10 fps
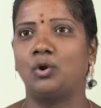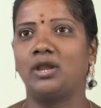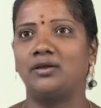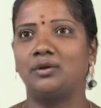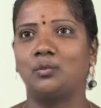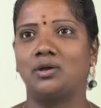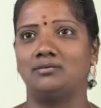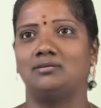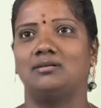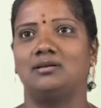morning everyone.
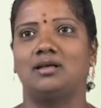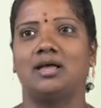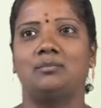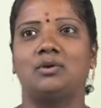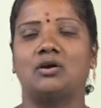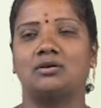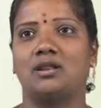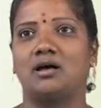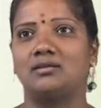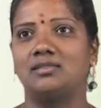I am
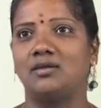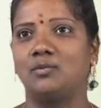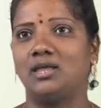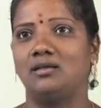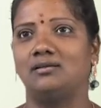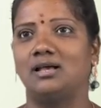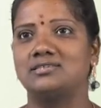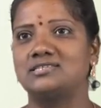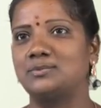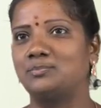DR.R.DEVI,
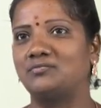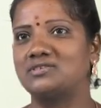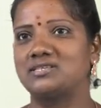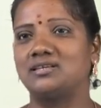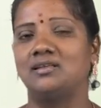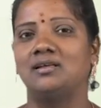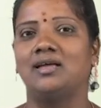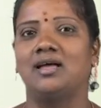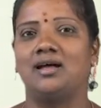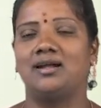Assistant Professor,
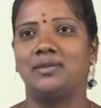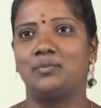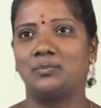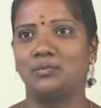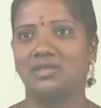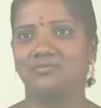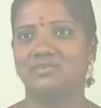Department of